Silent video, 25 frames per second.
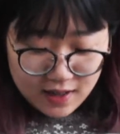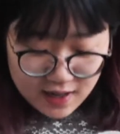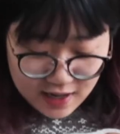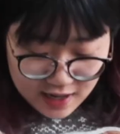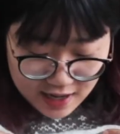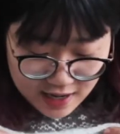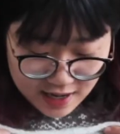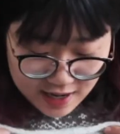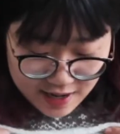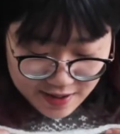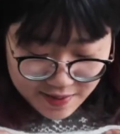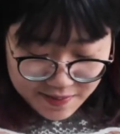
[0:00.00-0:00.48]

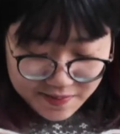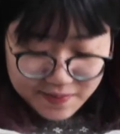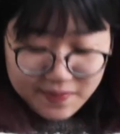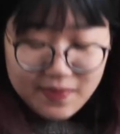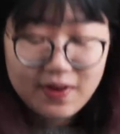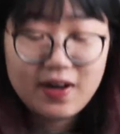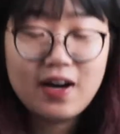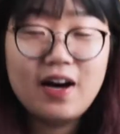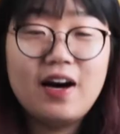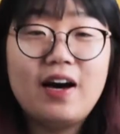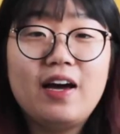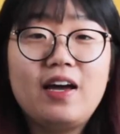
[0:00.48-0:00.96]

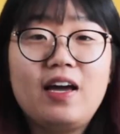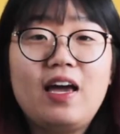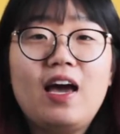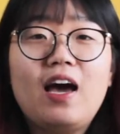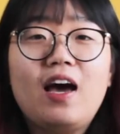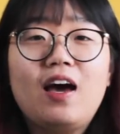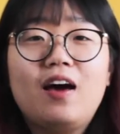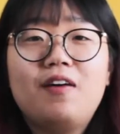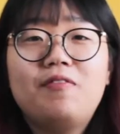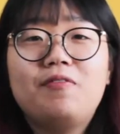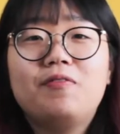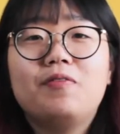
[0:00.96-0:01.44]

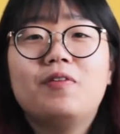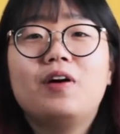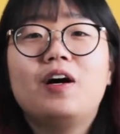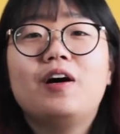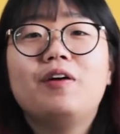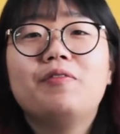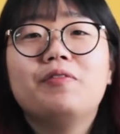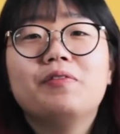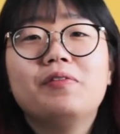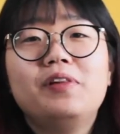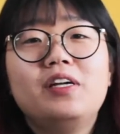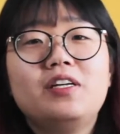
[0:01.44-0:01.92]
I
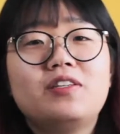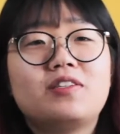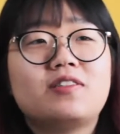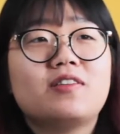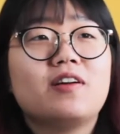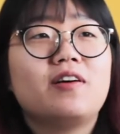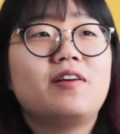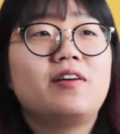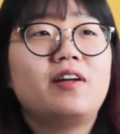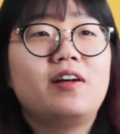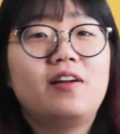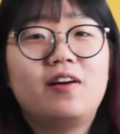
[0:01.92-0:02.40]
only
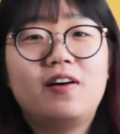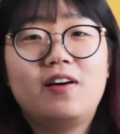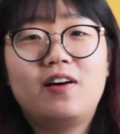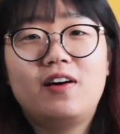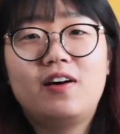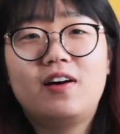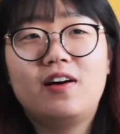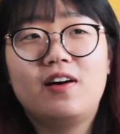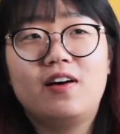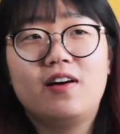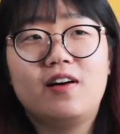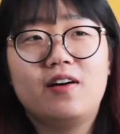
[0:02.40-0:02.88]
started
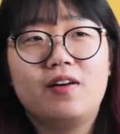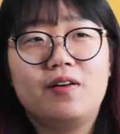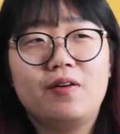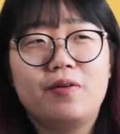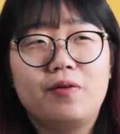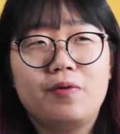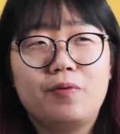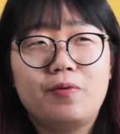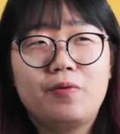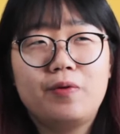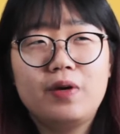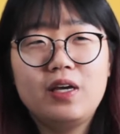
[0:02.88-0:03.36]
a
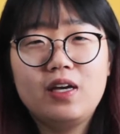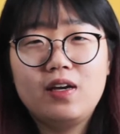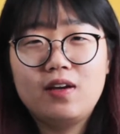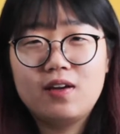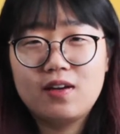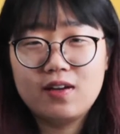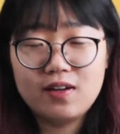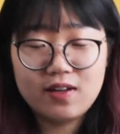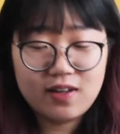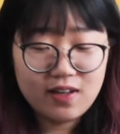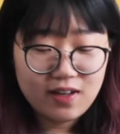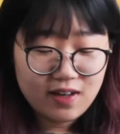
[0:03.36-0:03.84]
week
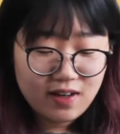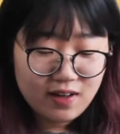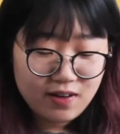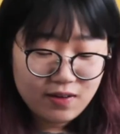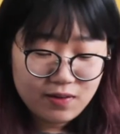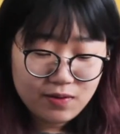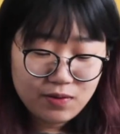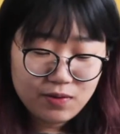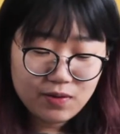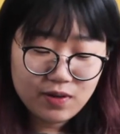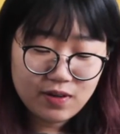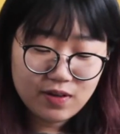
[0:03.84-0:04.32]
ago,
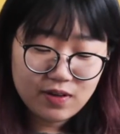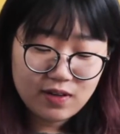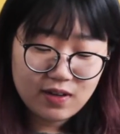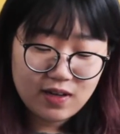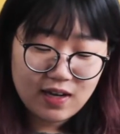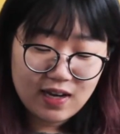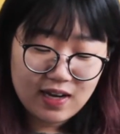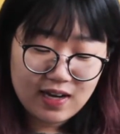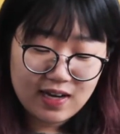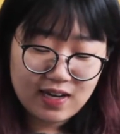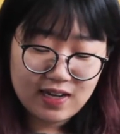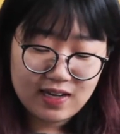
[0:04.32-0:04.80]

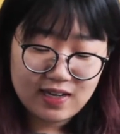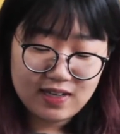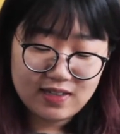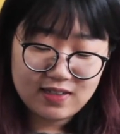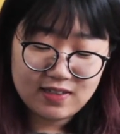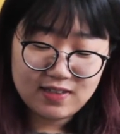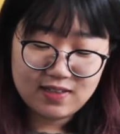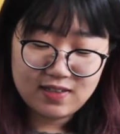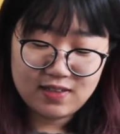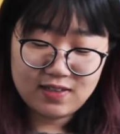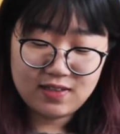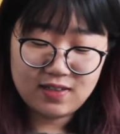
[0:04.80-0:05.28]

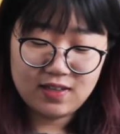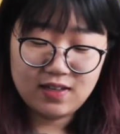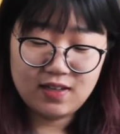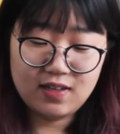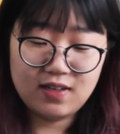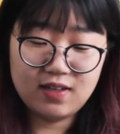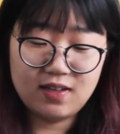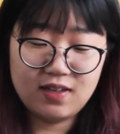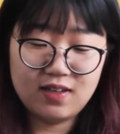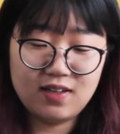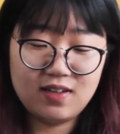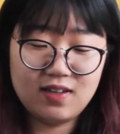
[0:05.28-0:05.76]
and
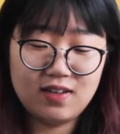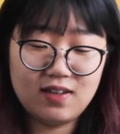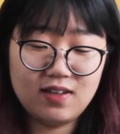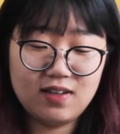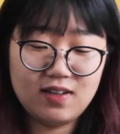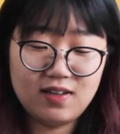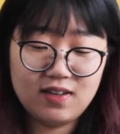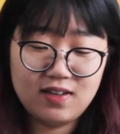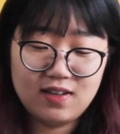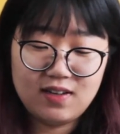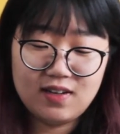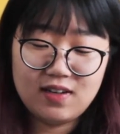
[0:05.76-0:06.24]

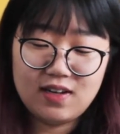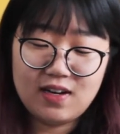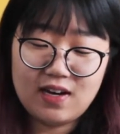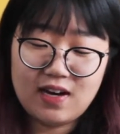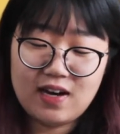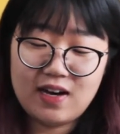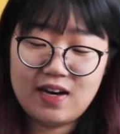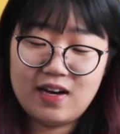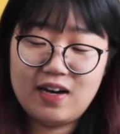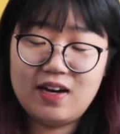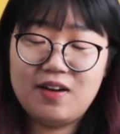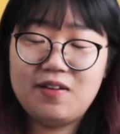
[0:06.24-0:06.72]

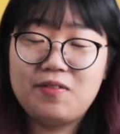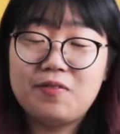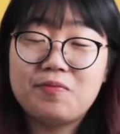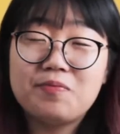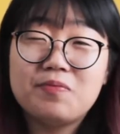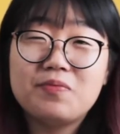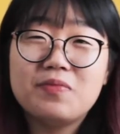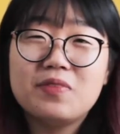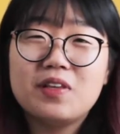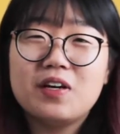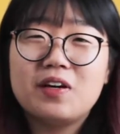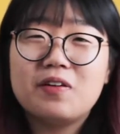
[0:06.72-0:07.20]

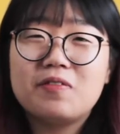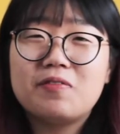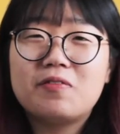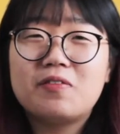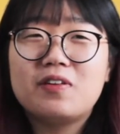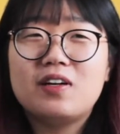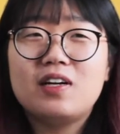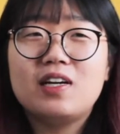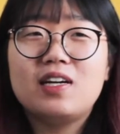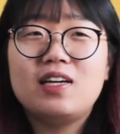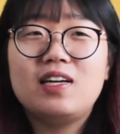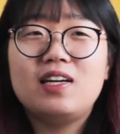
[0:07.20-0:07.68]
I'm not
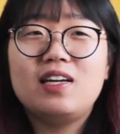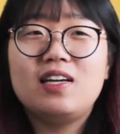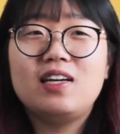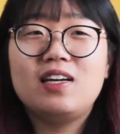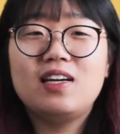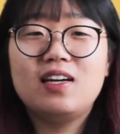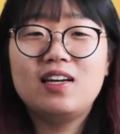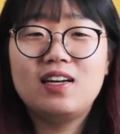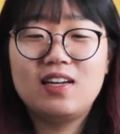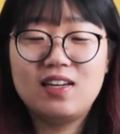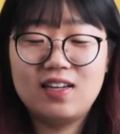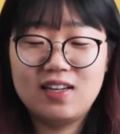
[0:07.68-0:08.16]

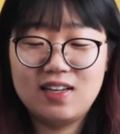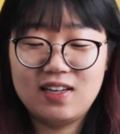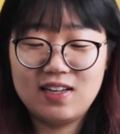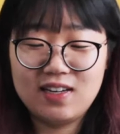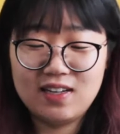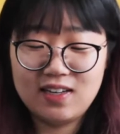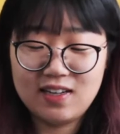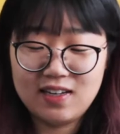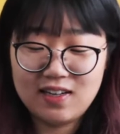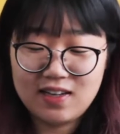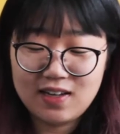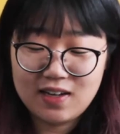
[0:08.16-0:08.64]
really
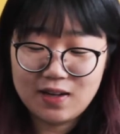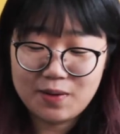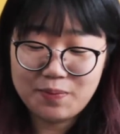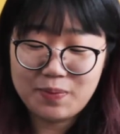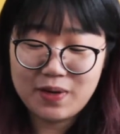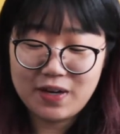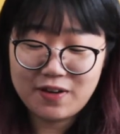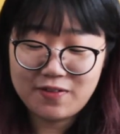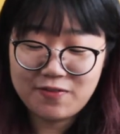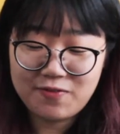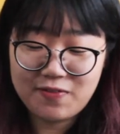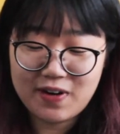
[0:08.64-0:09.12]
a
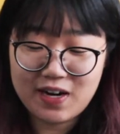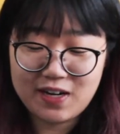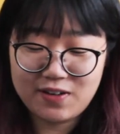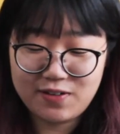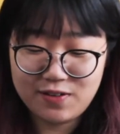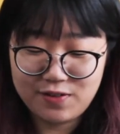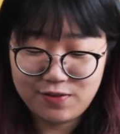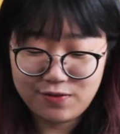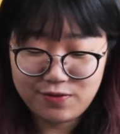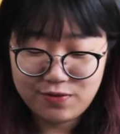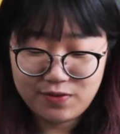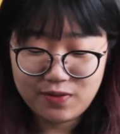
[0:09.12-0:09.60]
big fan
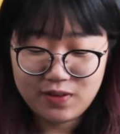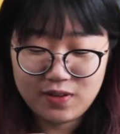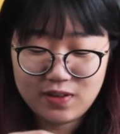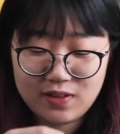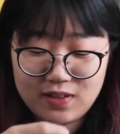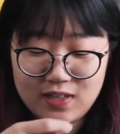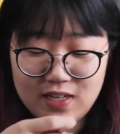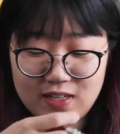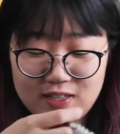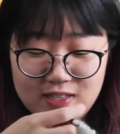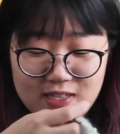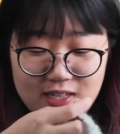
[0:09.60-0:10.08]
of
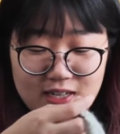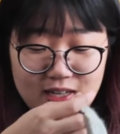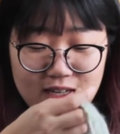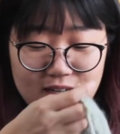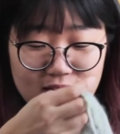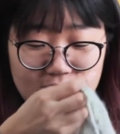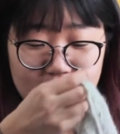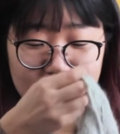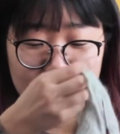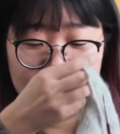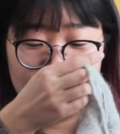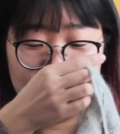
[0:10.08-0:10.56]
knitting
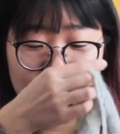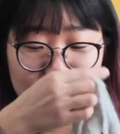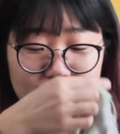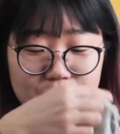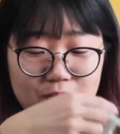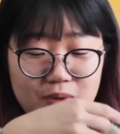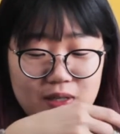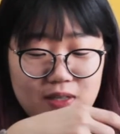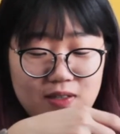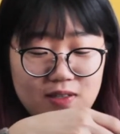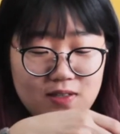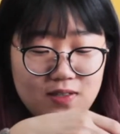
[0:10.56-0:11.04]
in
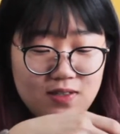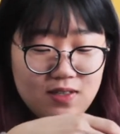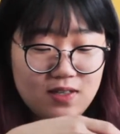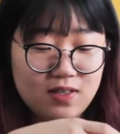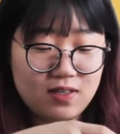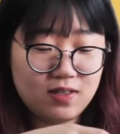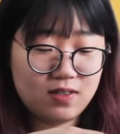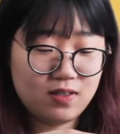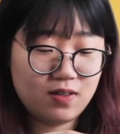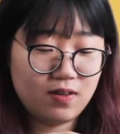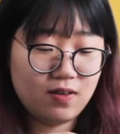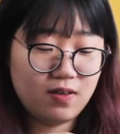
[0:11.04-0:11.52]

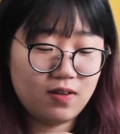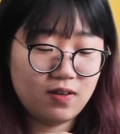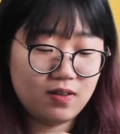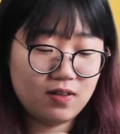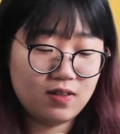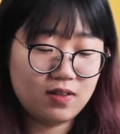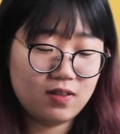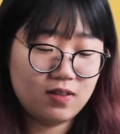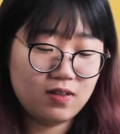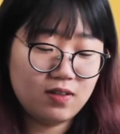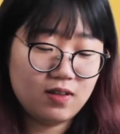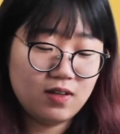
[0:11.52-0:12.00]
pieces
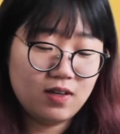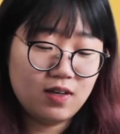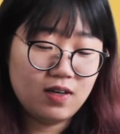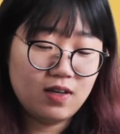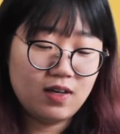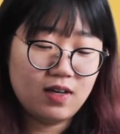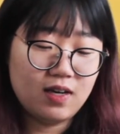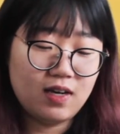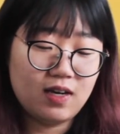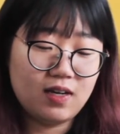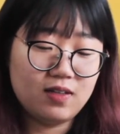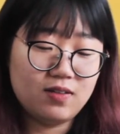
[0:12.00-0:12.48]

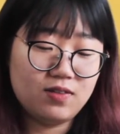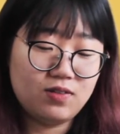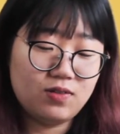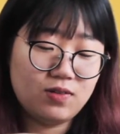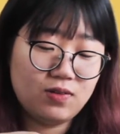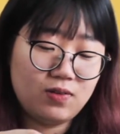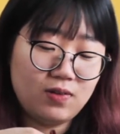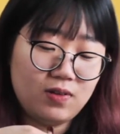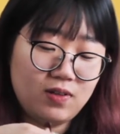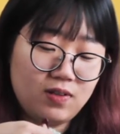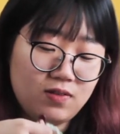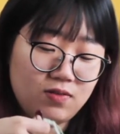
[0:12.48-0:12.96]
and
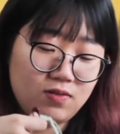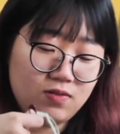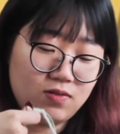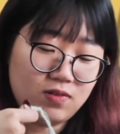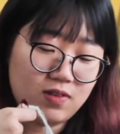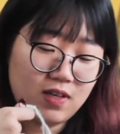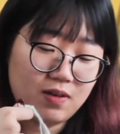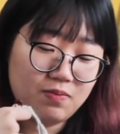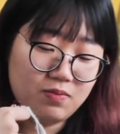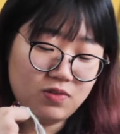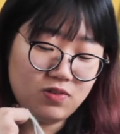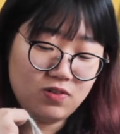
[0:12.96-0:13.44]
sewing
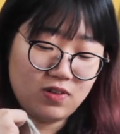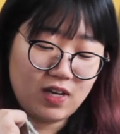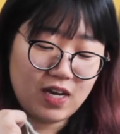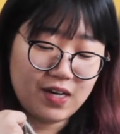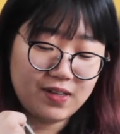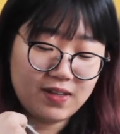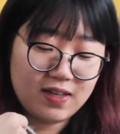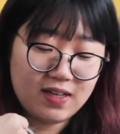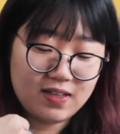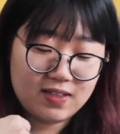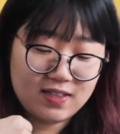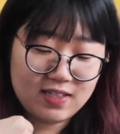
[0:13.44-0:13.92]
them
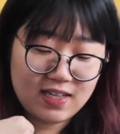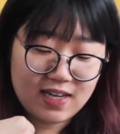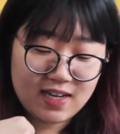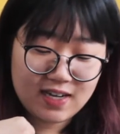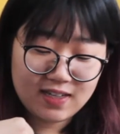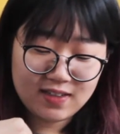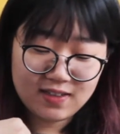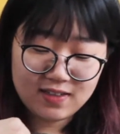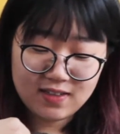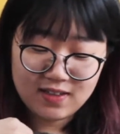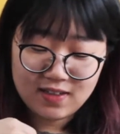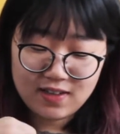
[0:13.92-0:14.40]
together at the
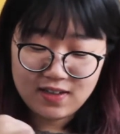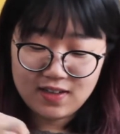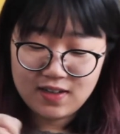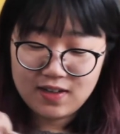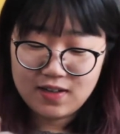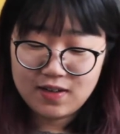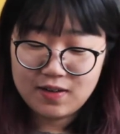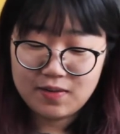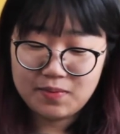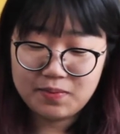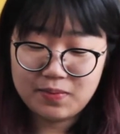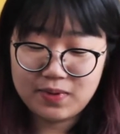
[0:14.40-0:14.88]
end,
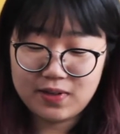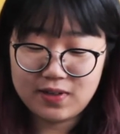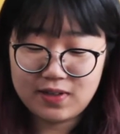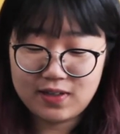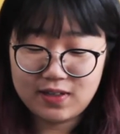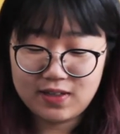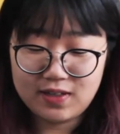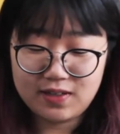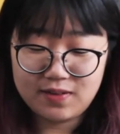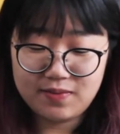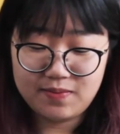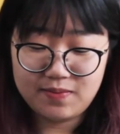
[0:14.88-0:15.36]
but